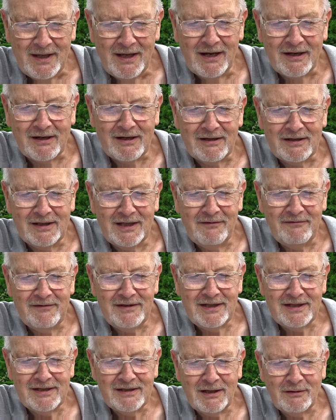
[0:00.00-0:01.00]
A
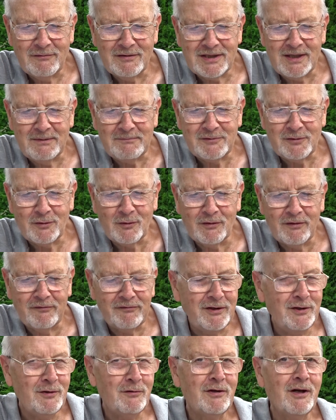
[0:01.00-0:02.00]
lovely close-up tour of
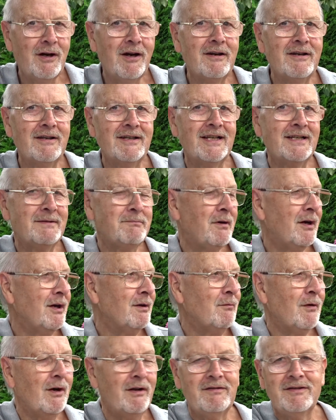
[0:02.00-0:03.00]
Kew Gardens. That's my
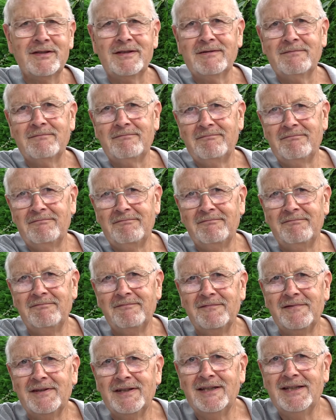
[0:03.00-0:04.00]
wife's
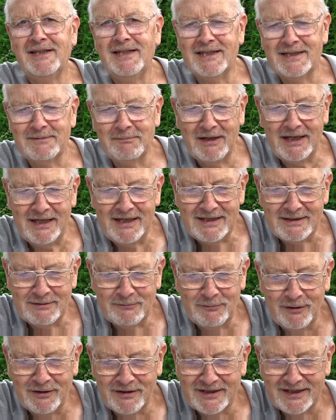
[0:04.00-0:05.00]
displays
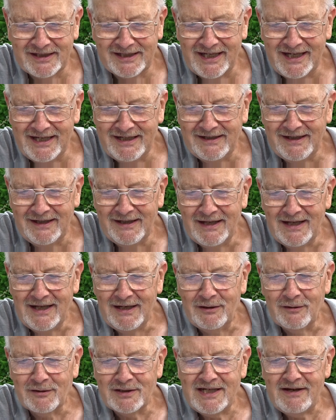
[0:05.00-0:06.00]
once again.
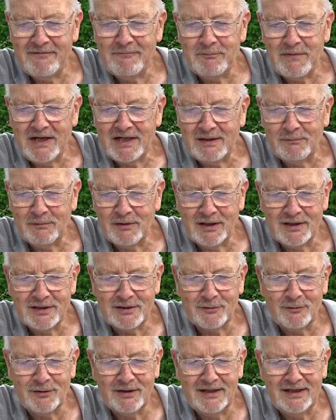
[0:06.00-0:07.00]
It was even better when I
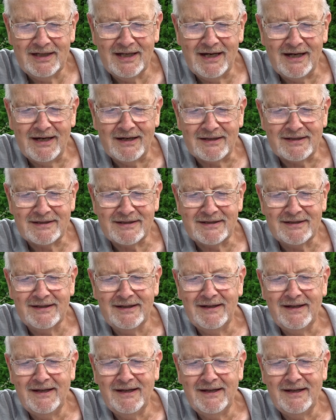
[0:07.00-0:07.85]
saw it last.